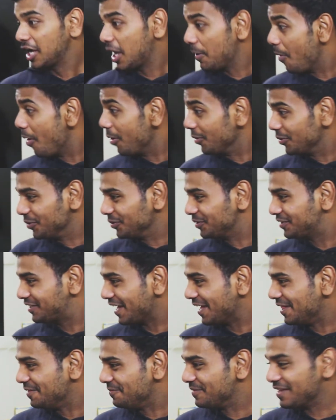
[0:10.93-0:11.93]
Come on dude,
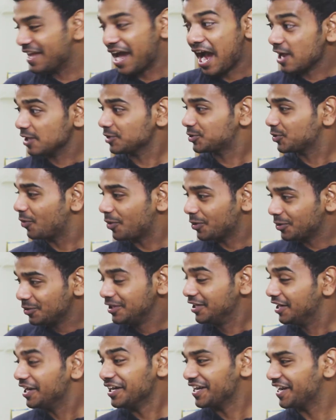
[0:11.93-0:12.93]
tell me, I also want to
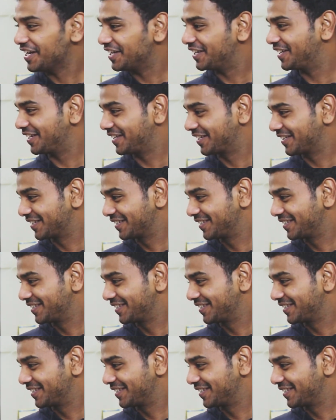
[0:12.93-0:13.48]
learn editing.